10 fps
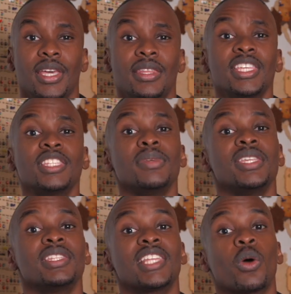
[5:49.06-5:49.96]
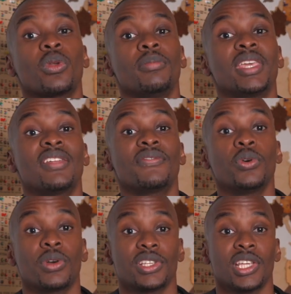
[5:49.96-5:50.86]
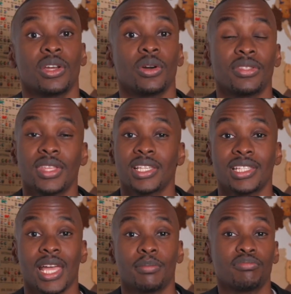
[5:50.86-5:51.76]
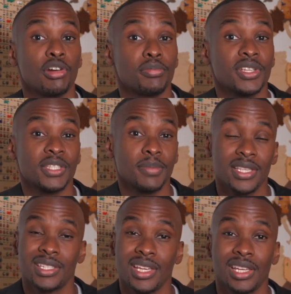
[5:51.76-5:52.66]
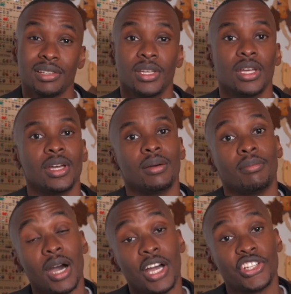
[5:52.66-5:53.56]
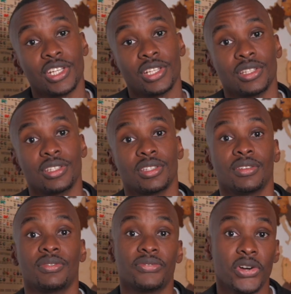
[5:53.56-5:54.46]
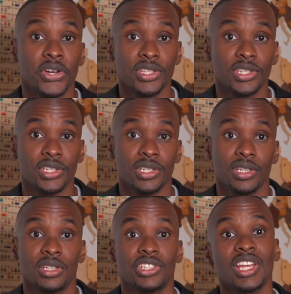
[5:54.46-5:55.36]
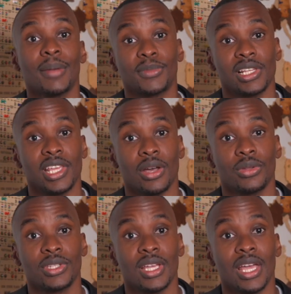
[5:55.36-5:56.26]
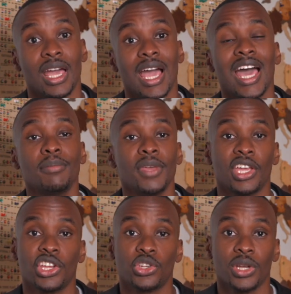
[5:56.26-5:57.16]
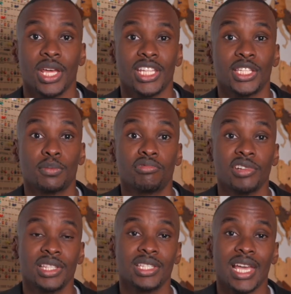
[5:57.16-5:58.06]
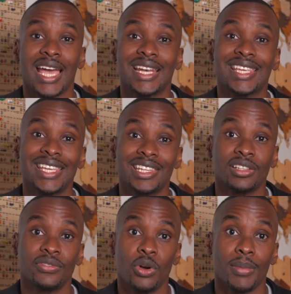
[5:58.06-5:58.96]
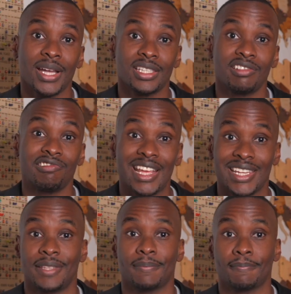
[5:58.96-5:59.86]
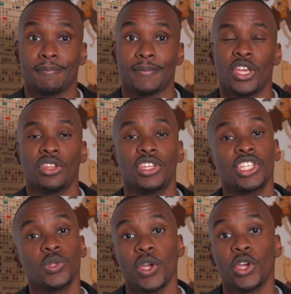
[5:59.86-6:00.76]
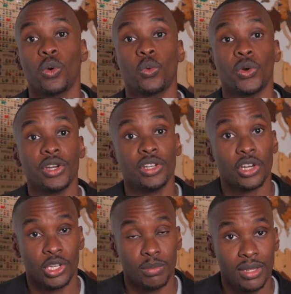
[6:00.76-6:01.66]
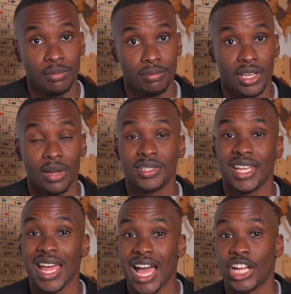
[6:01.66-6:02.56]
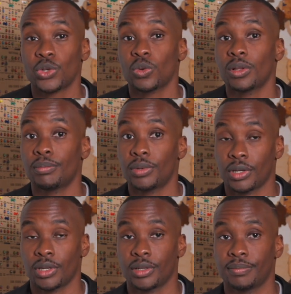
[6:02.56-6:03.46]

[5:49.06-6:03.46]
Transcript: This means that we begin focusing on things like proper spacing, margins, fonts, chapter layouts, and making sure that it's print and Kindle formatted ready. This is where your Word document becomes an actual book.